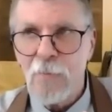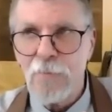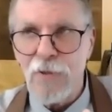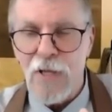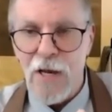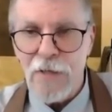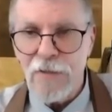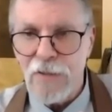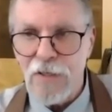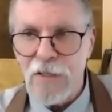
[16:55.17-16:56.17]

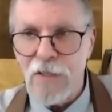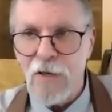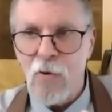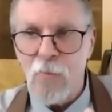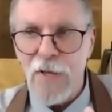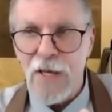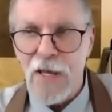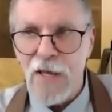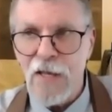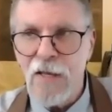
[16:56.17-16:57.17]
blindly
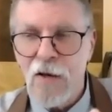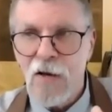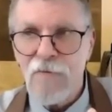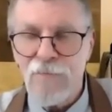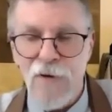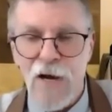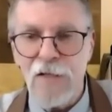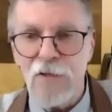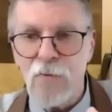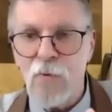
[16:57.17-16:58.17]
obey,
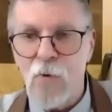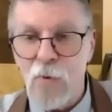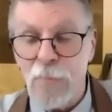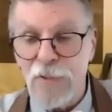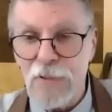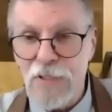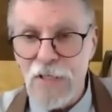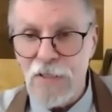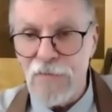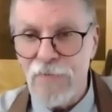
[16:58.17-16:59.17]
follow, or
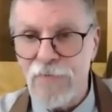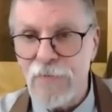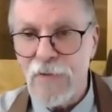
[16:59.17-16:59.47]
believe